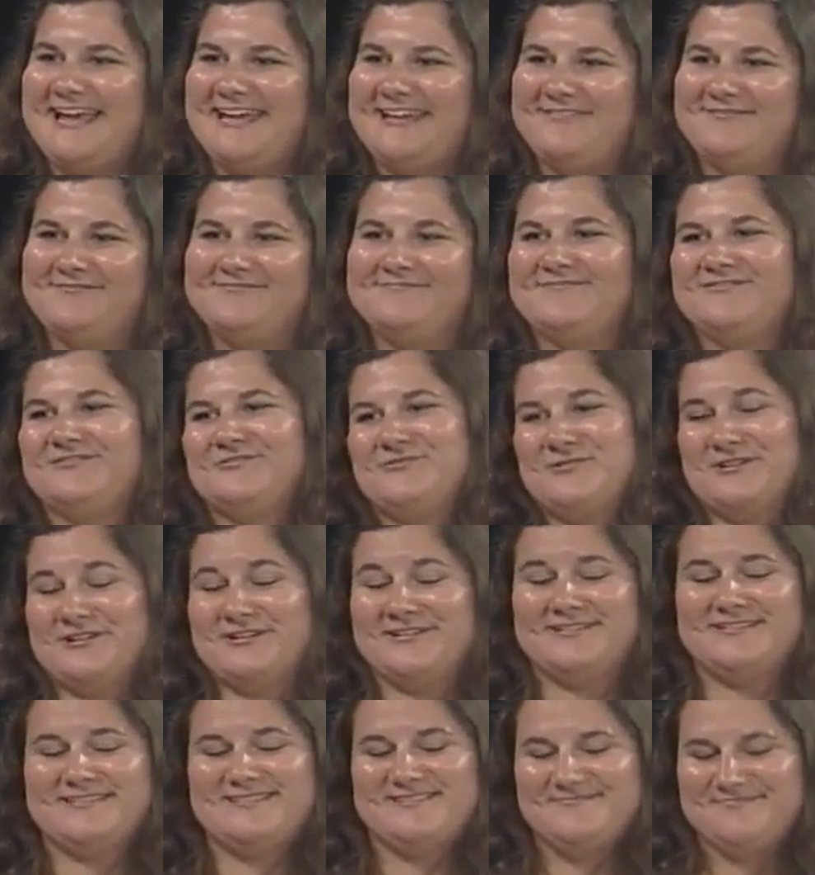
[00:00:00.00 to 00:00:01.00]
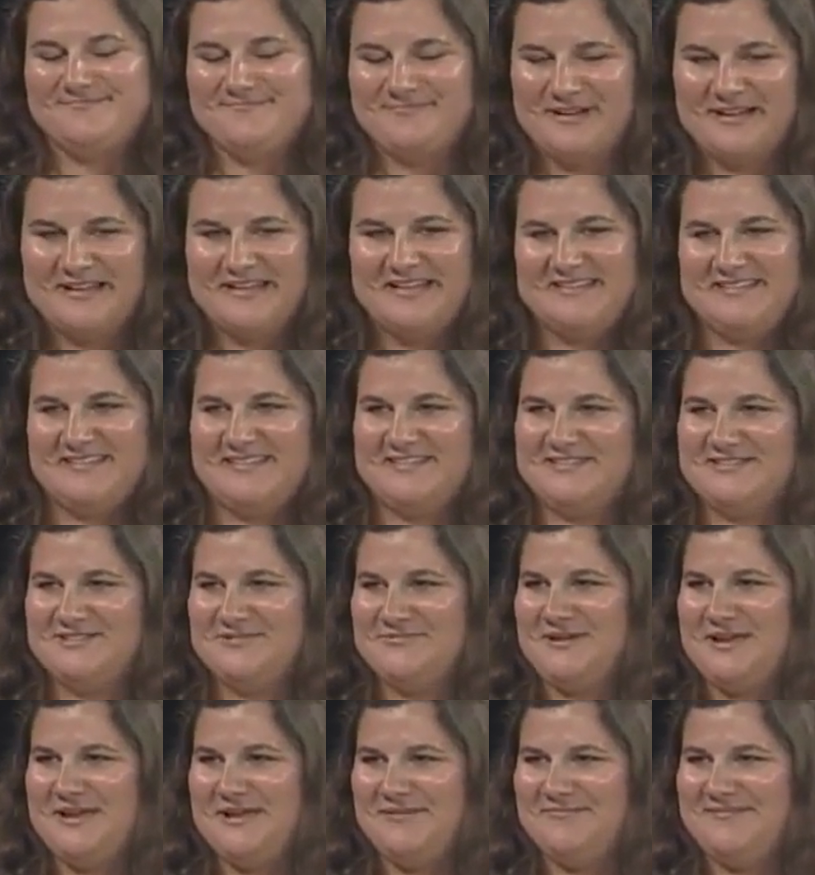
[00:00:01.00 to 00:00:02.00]
And of course, monkeys can
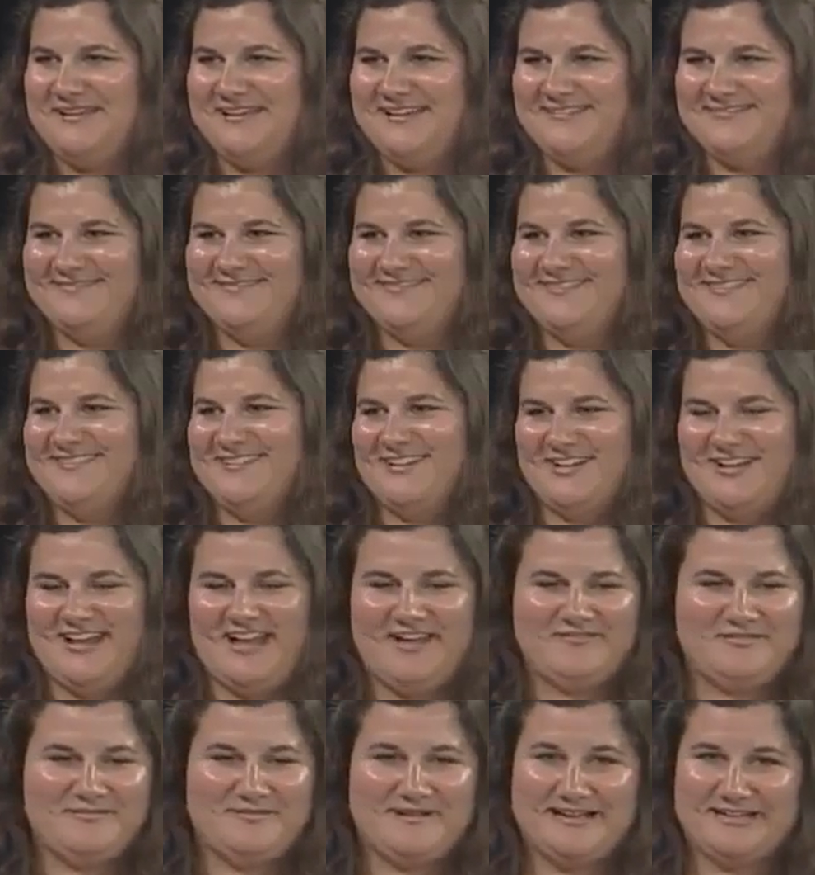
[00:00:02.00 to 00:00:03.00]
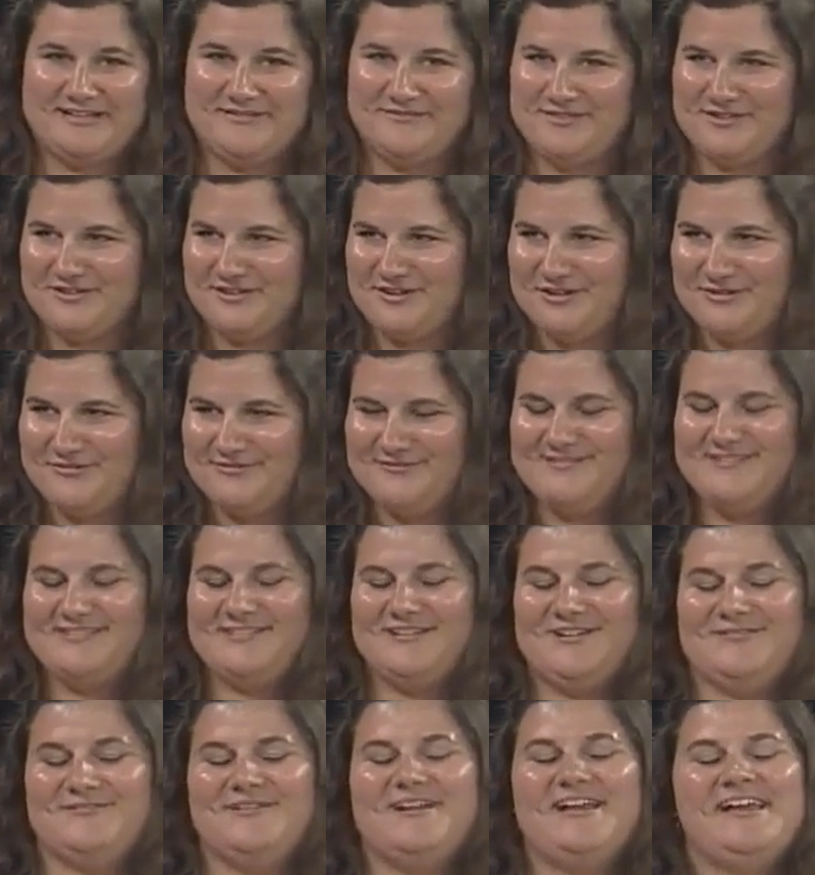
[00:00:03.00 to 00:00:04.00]
swim and they have a mind of their own,
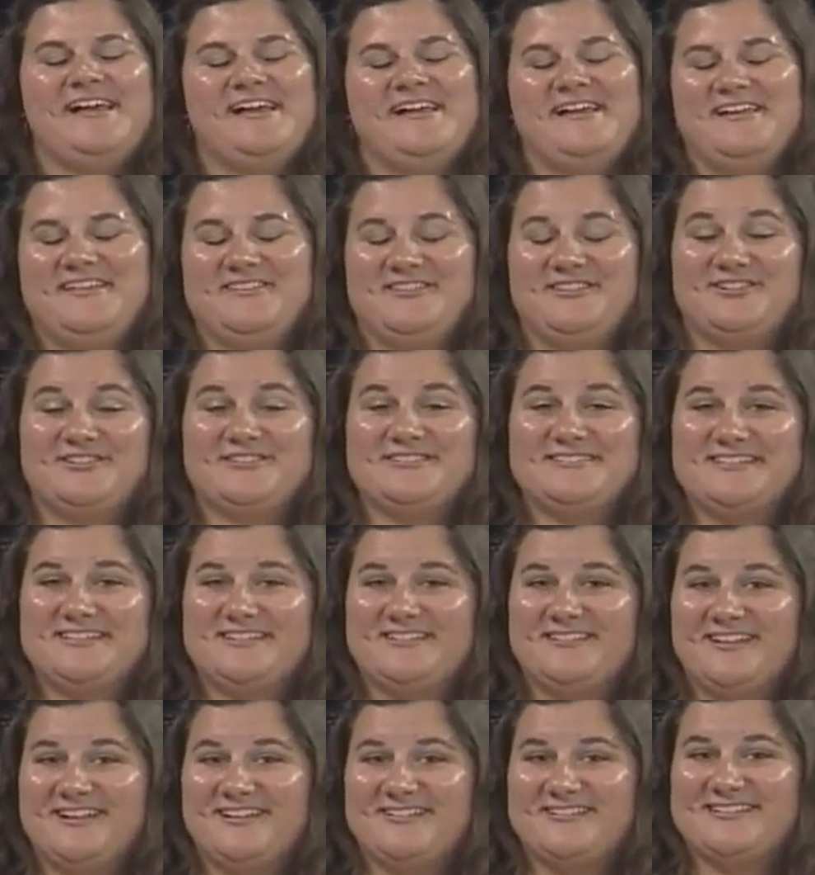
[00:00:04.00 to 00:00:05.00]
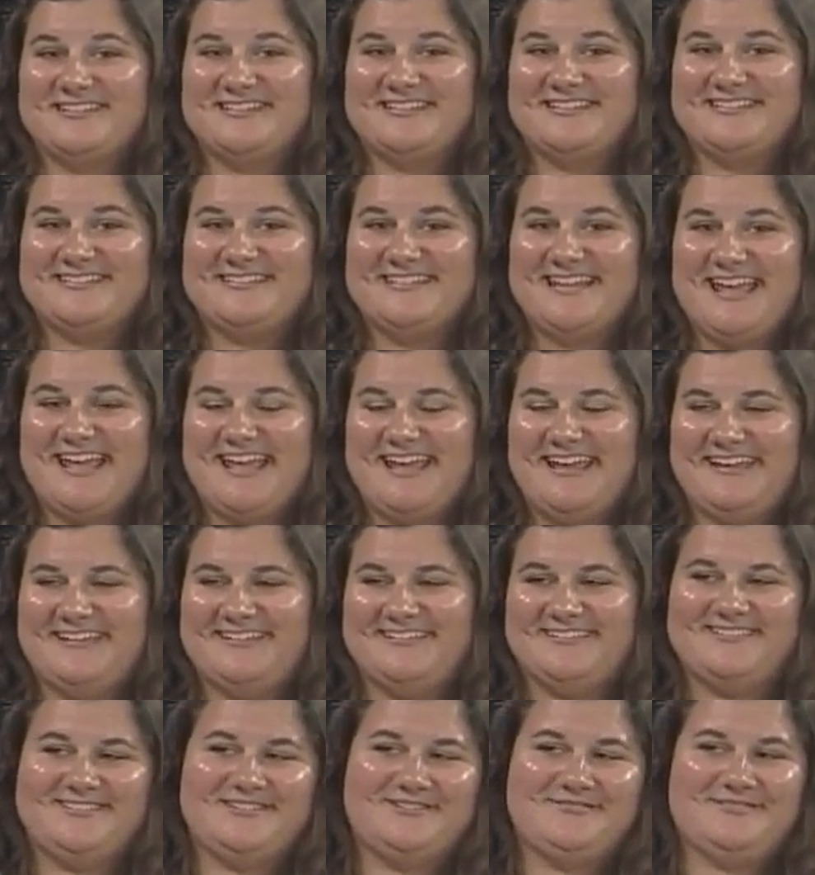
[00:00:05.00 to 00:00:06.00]
so they're still there to this day.
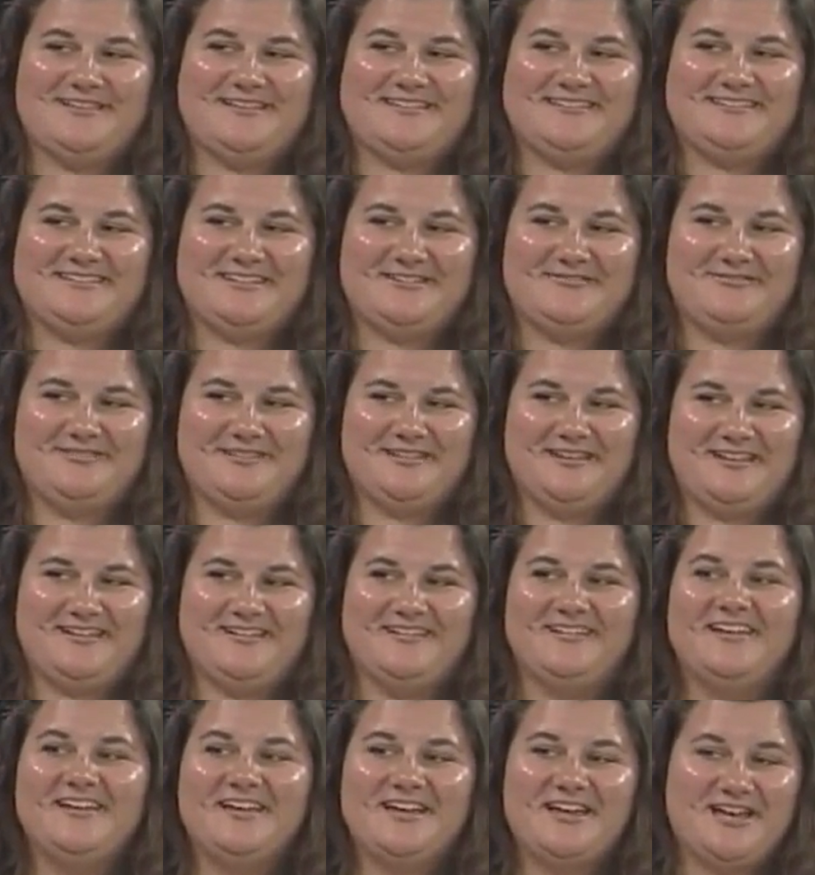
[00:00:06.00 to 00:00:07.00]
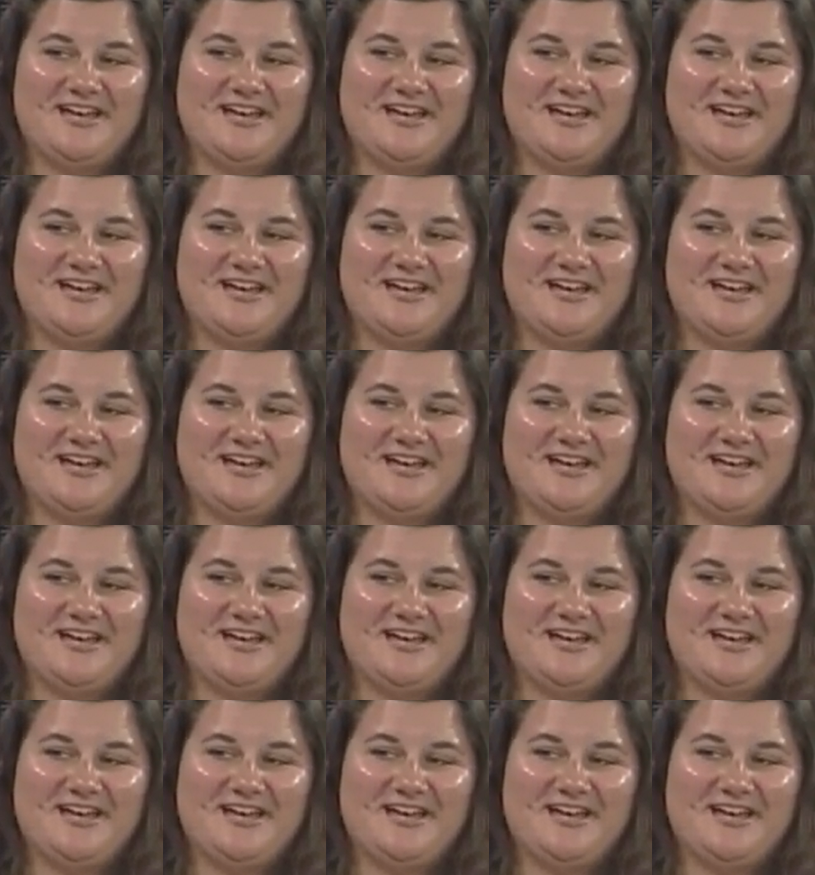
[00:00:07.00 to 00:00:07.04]
And so that's definitely